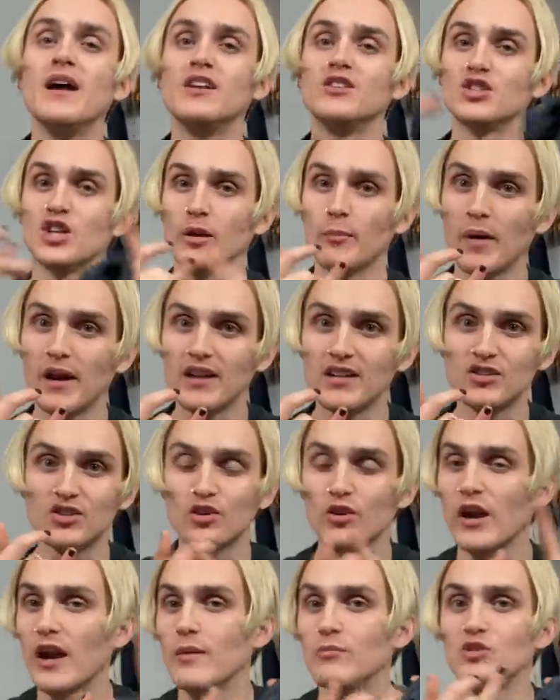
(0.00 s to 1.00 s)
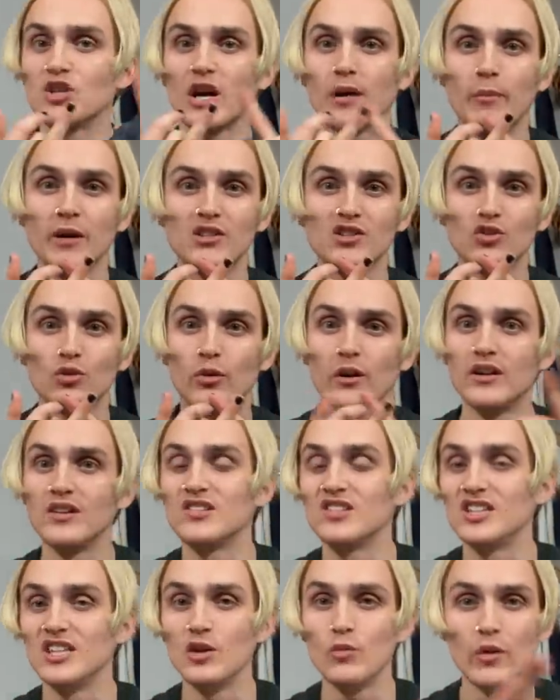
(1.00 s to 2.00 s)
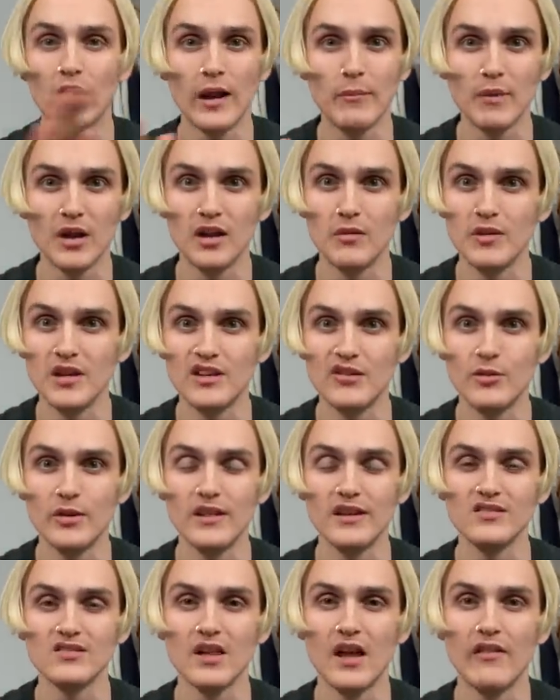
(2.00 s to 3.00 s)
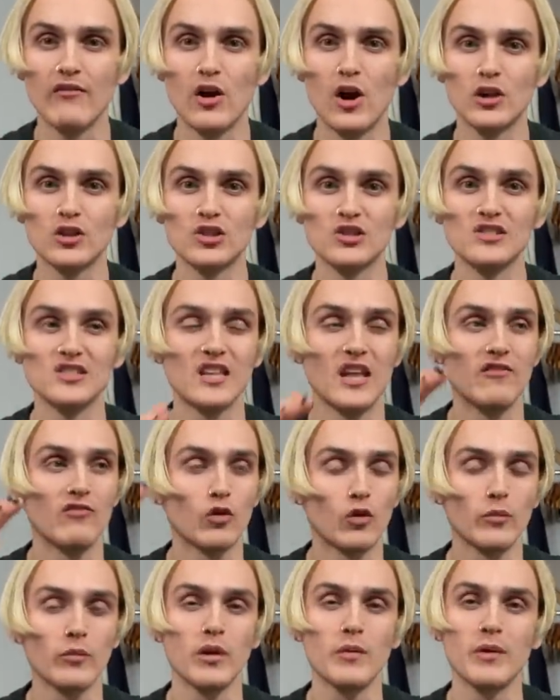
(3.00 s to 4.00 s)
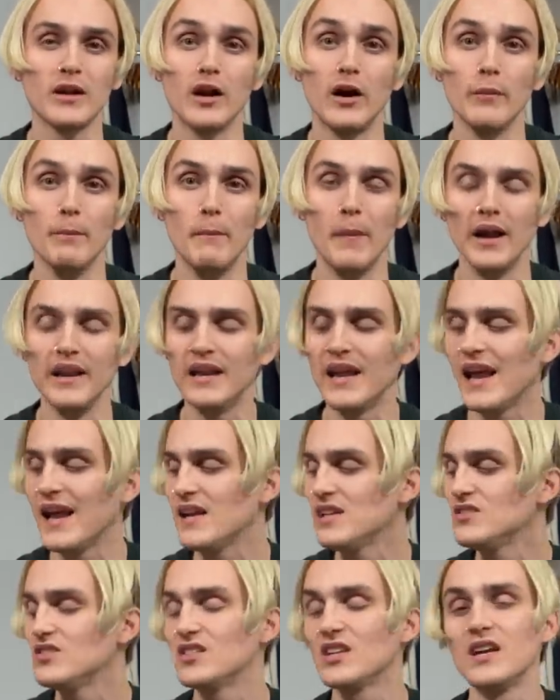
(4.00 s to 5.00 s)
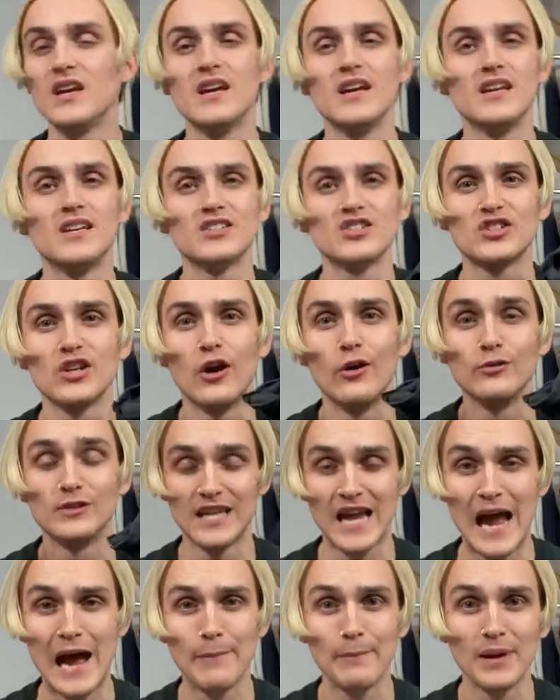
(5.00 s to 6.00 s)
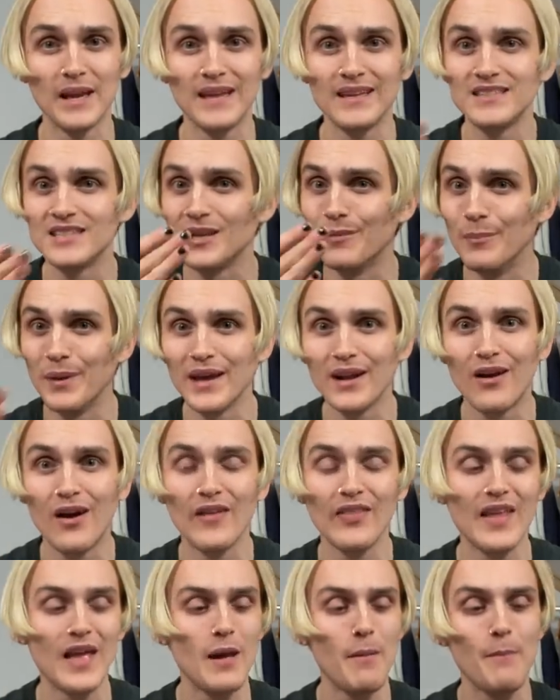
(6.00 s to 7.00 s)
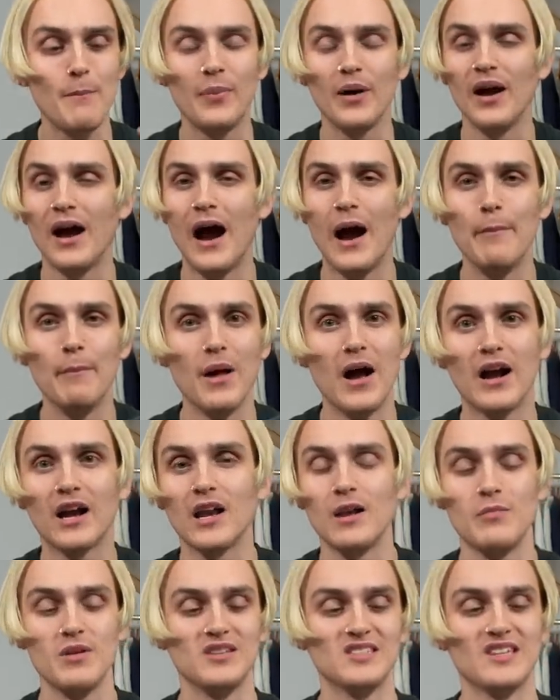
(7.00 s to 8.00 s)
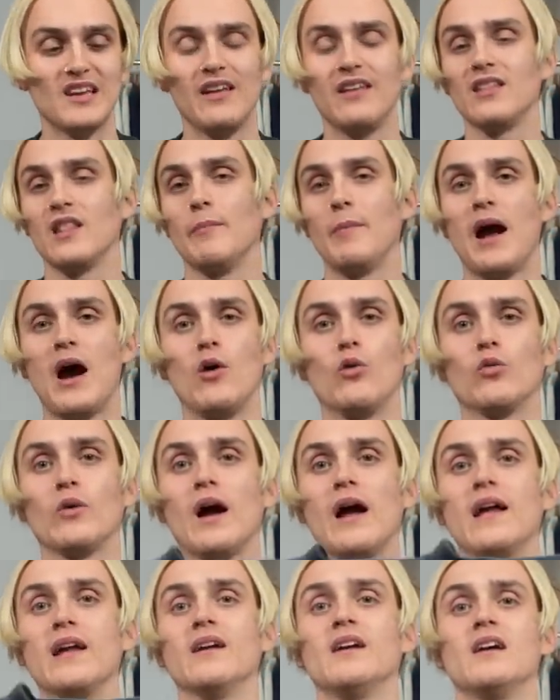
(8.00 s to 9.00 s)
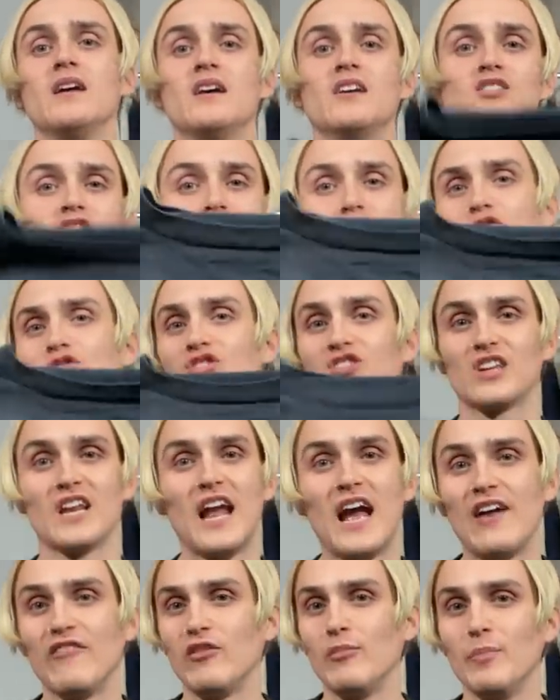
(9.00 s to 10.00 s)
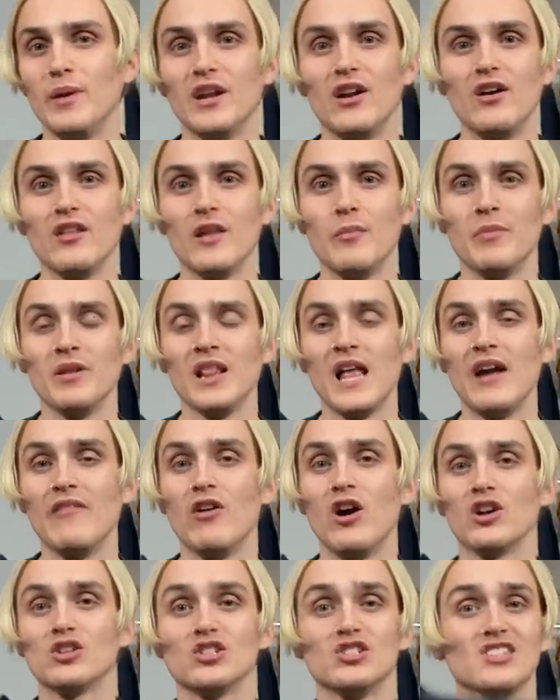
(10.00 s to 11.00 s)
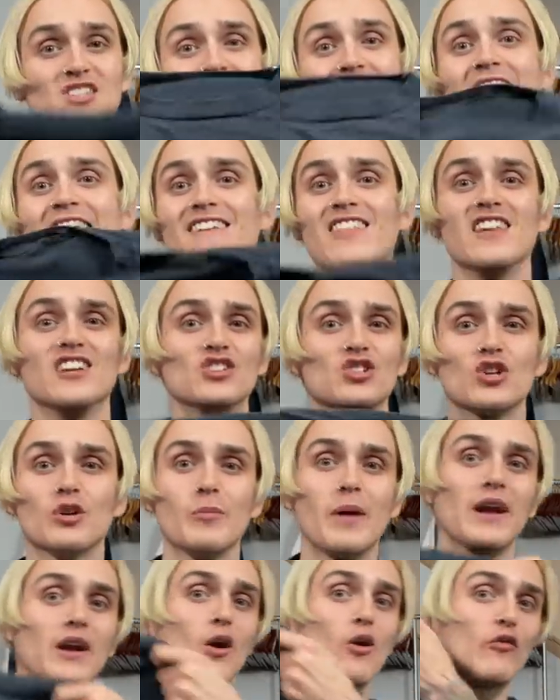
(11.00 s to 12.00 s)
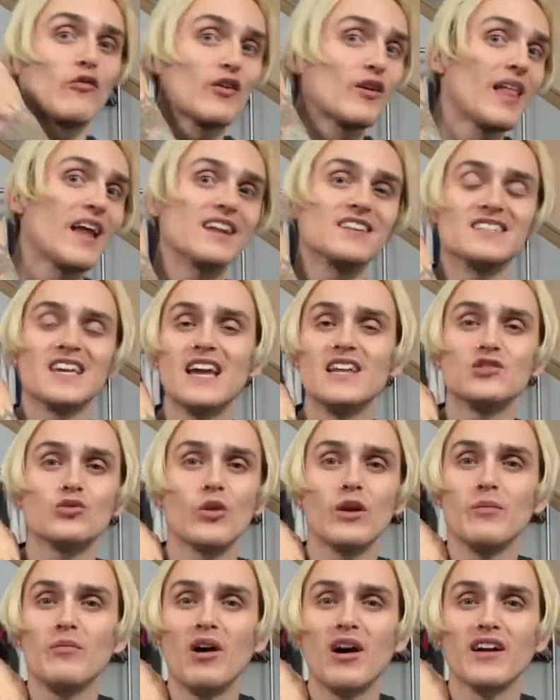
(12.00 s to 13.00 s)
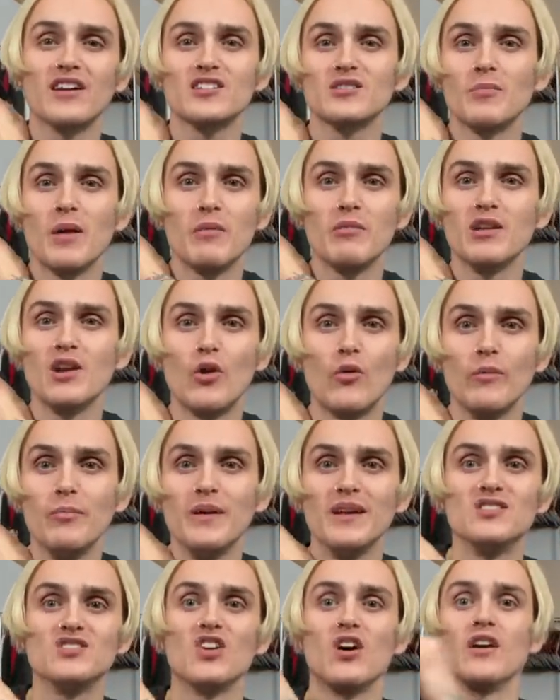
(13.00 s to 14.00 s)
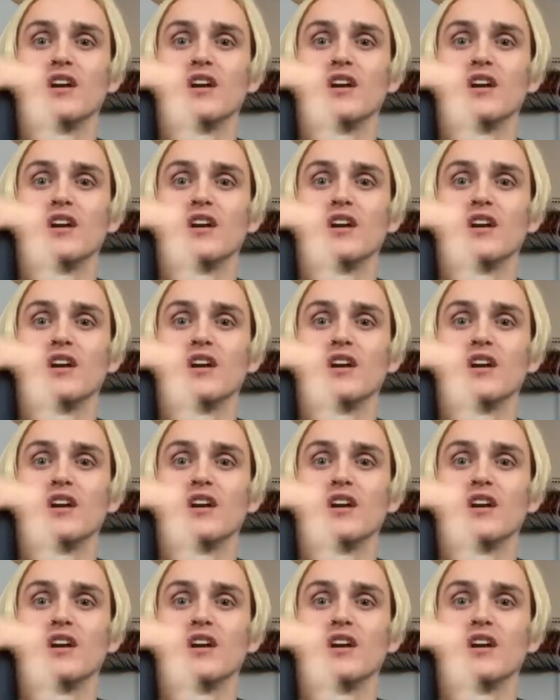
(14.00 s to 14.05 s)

check my Instagram, check my story, see when I'm gonna be doing these live auctions. They've normally been on Mondays. So tap in to bid on them, but I'm not gonna be selling them outright. So you're just gonna have to bid on them in live auctions. And hey, this shirt might go for like 10, 20 bucks. Maybe no one bids on